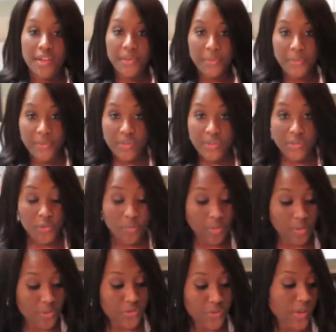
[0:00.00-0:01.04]
Now I'm going to
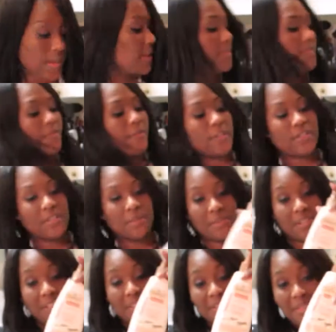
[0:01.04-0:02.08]
blow dry him. First I'm
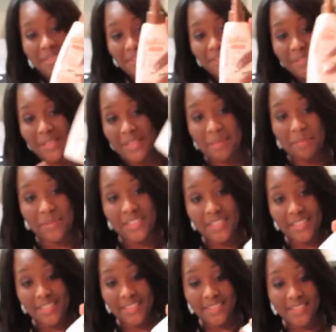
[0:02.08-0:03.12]
going to use a little heat
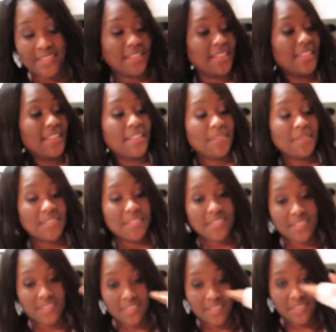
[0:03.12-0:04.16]
protectant, which
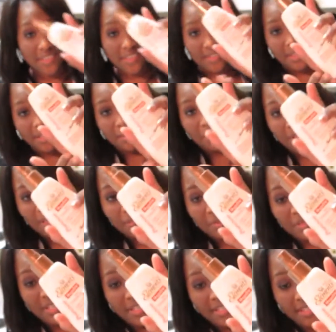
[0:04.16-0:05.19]
is the same heat
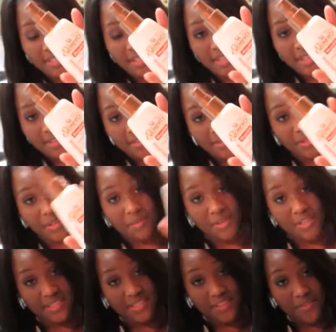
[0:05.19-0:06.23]
protectant I use on
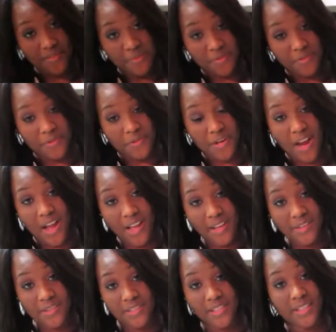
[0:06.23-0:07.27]
myself before I
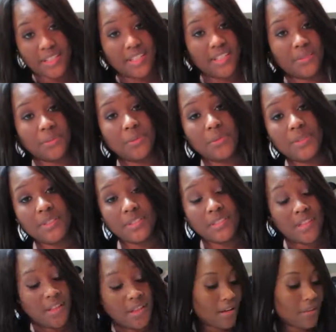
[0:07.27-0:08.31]
use any heat tools
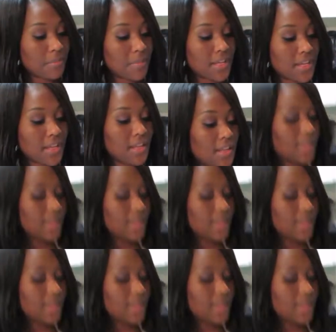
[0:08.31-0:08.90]
on me.